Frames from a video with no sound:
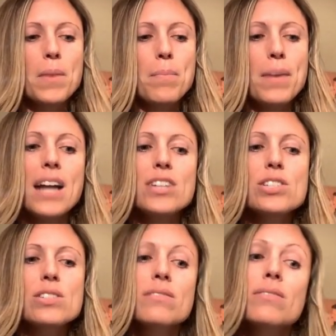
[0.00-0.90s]
But I
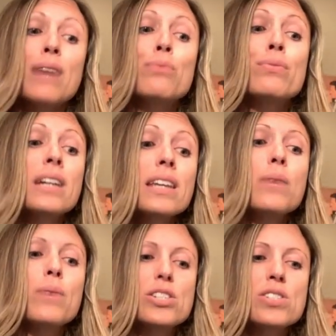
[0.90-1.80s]
really
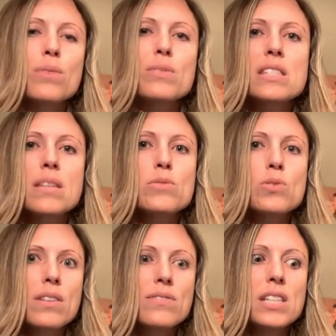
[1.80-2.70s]
wish there was some
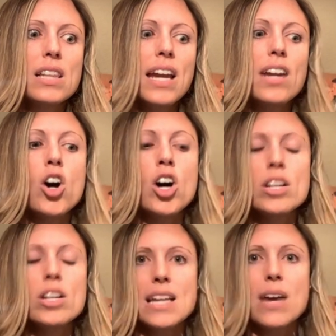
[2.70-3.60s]
sort of delayed
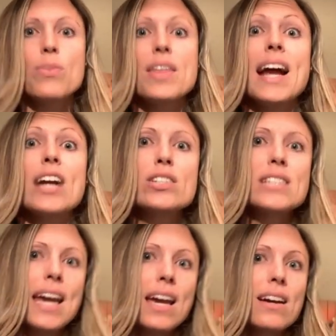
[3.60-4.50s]
onset that I could
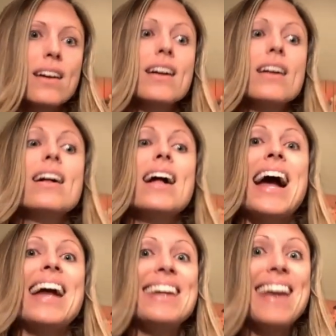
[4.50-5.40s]
take
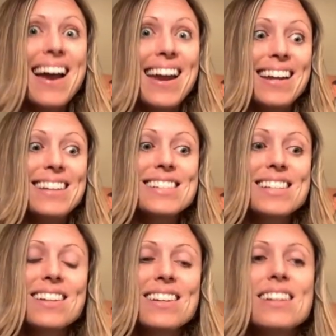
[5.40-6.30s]
at night
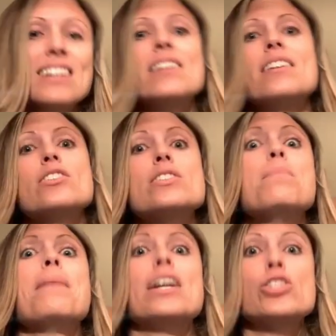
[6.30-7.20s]
to
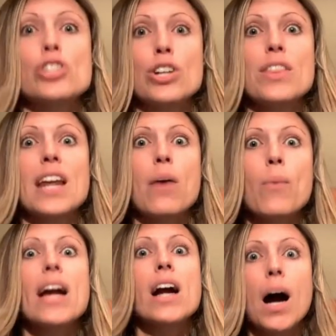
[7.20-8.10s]
make sure that I
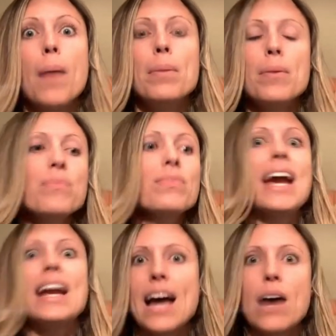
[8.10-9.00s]
wake up
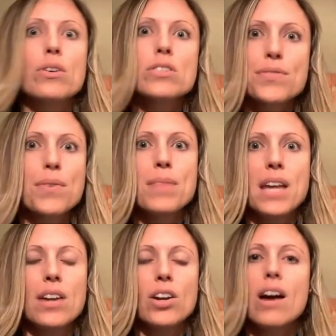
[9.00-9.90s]
8 hours from
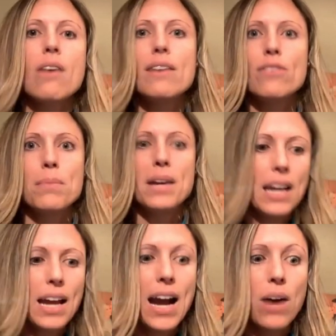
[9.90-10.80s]
then, or however
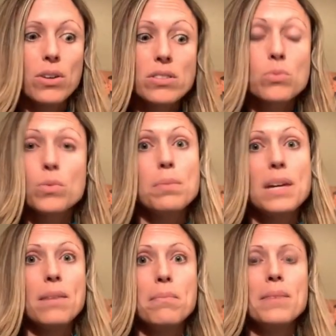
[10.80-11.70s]
many hours would
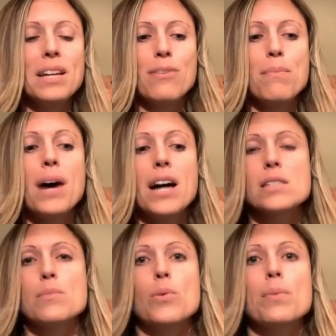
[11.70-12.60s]
be even
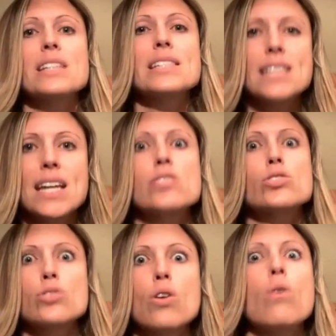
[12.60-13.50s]
possible, because it
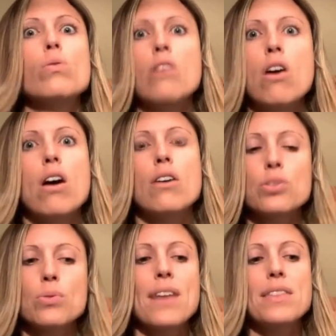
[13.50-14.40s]
takes so long
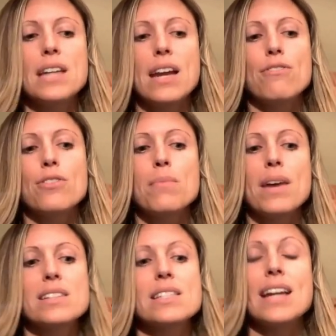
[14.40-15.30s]
throughout the day for the
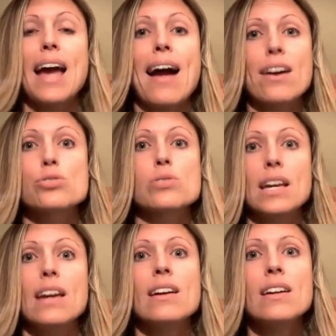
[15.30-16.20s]
medicine to
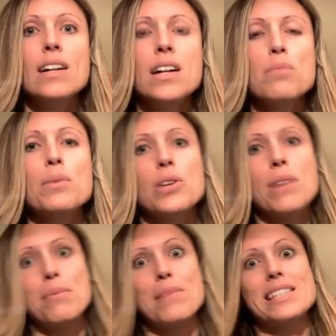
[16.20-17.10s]
actually build
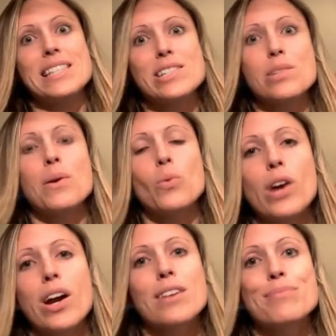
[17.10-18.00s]
up in my system and
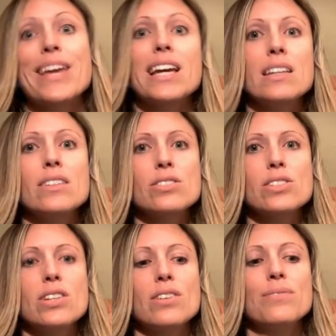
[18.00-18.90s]
work like it used to.